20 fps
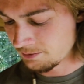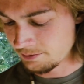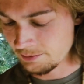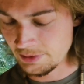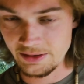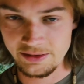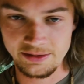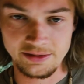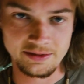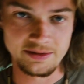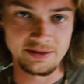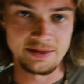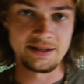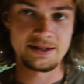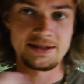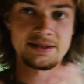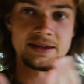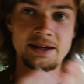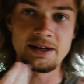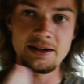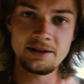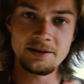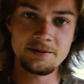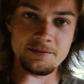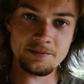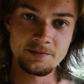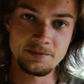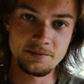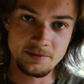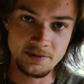But this thing
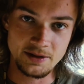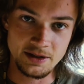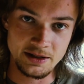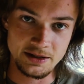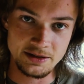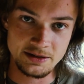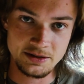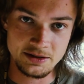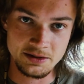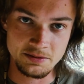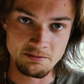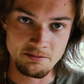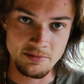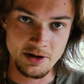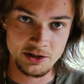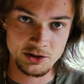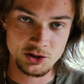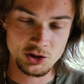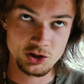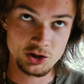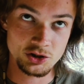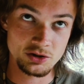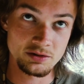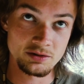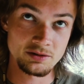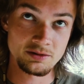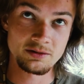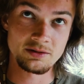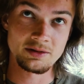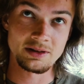is much
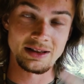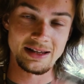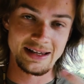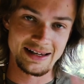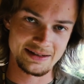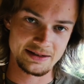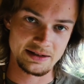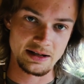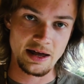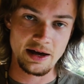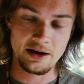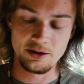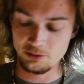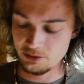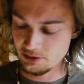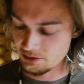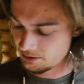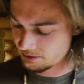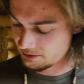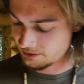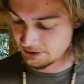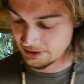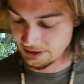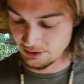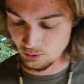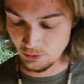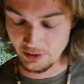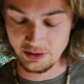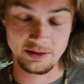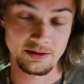less loud
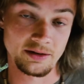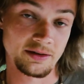than when